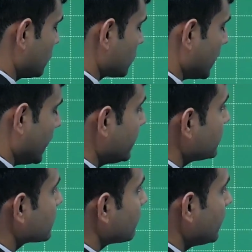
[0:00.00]
So, current
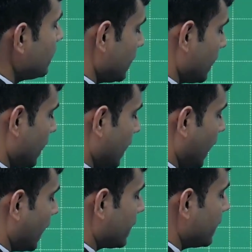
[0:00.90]
is given
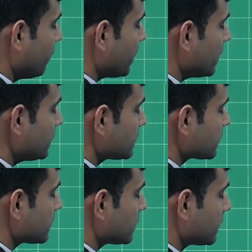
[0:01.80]
100
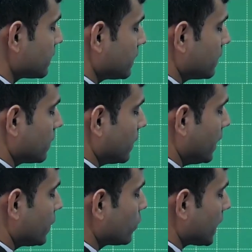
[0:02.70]
amperes
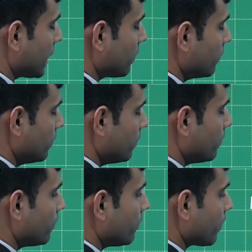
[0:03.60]
into time
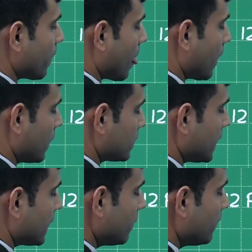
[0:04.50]

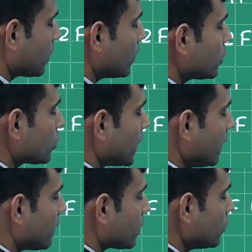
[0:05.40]
that will be equal to
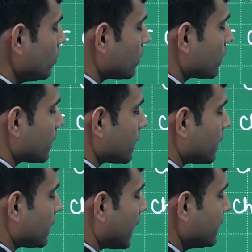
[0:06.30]
12 into
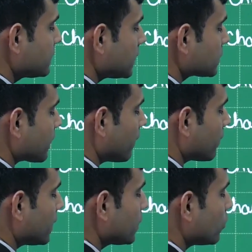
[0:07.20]

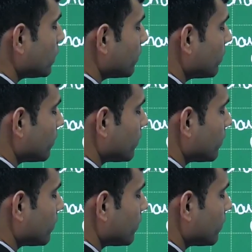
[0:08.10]
96500 coulomb.